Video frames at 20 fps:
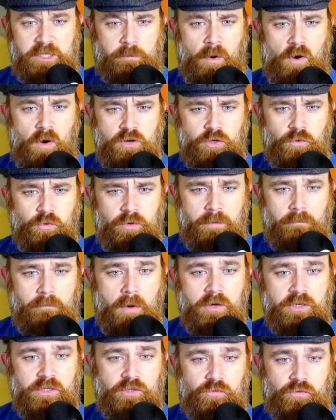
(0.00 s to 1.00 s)
Exposure at a
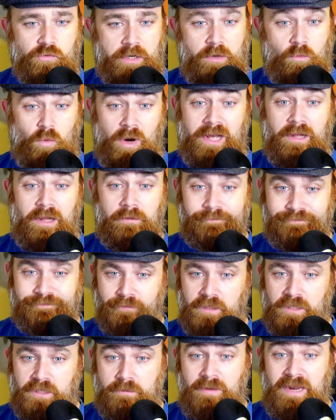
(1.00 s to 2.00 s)
monastery? Well,
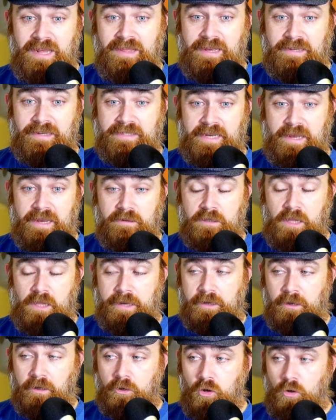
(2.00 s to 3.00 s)
to me that sounds
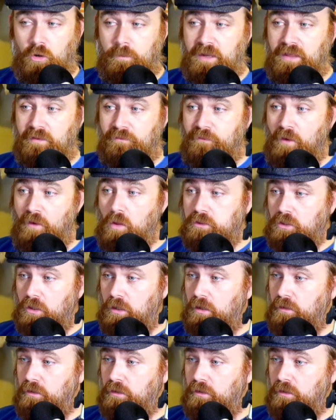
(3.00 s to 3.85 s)
like it could be the fault